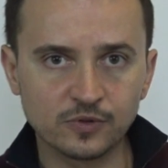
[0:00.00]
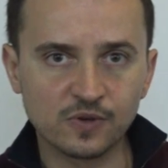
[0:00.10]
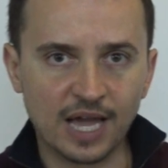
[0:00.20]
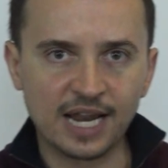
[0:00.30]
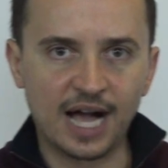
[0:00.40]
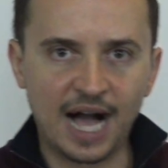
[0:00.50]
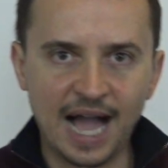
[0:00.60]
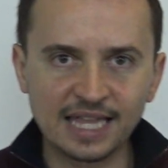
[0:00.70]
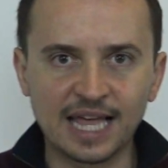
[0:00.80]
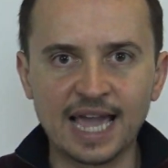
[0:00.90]
to kind of
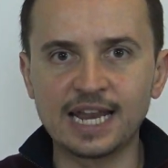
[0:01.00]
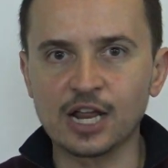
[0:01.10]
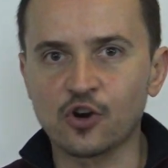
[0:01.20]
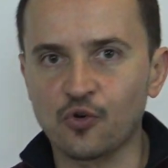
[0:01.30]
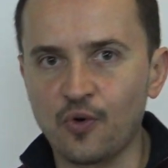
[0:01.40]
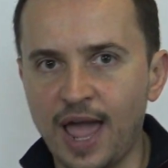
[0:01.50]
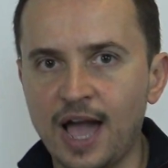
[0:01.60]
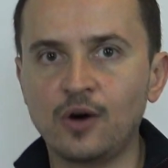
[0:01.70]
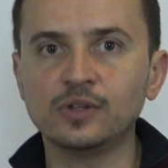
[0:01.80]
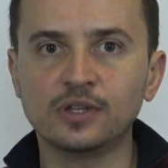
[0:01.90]
highlight and
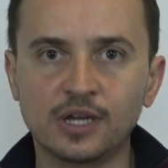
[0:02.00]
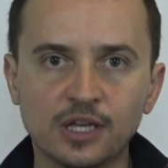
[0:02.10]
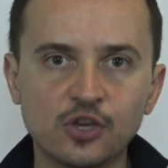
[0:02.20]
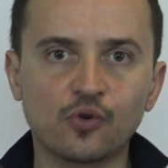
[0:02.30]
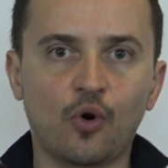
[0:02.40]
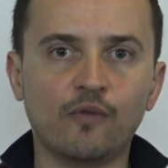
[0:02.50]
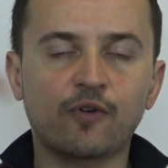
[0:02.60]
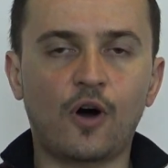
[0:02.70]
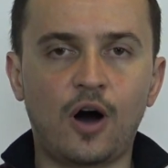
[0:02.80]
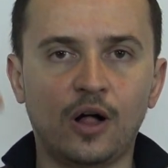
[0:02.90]
ground your
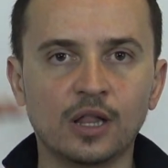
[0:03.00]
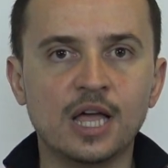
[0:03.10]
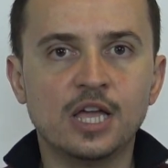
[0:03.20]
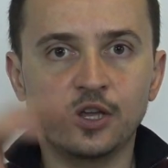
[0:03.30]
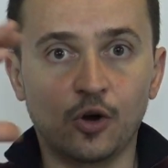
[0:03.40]
overall